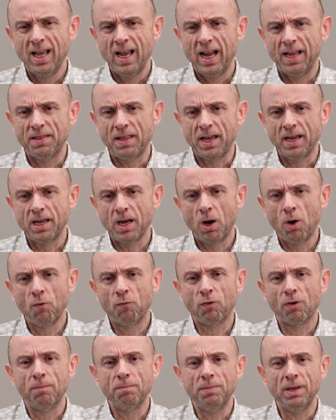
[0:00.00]
And they go
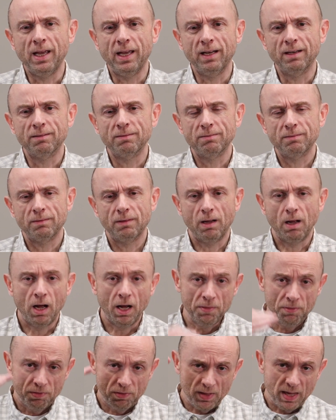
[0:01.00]
from being
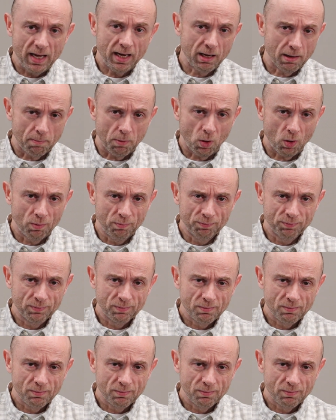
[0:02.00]
unthinkable